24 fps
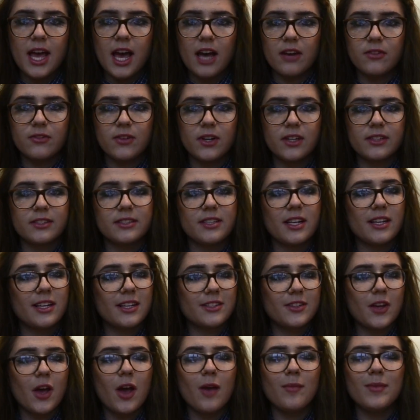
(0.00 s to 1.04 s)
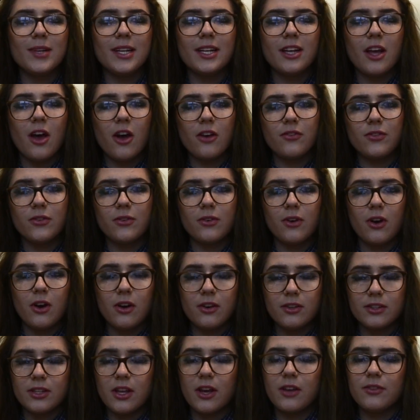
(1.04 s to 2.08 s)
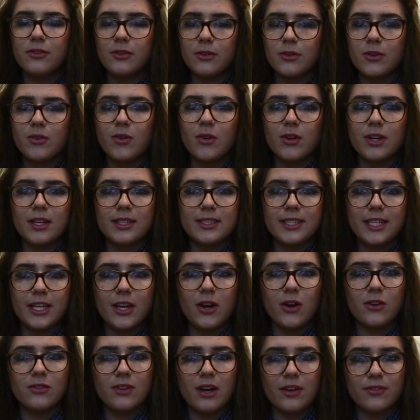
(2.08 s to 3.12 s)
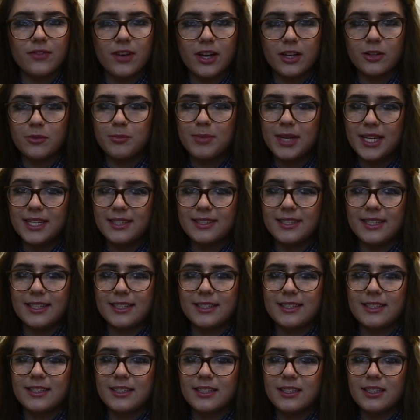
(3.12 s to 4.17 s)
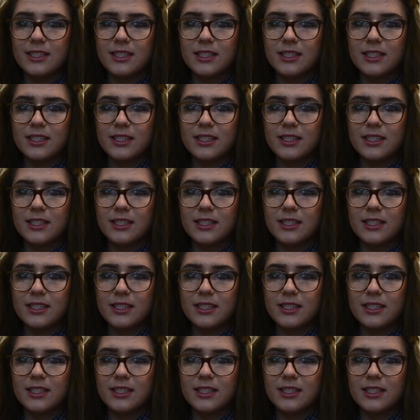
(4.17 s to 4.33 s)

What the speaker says: and thus determining the overall quality of our final pieces.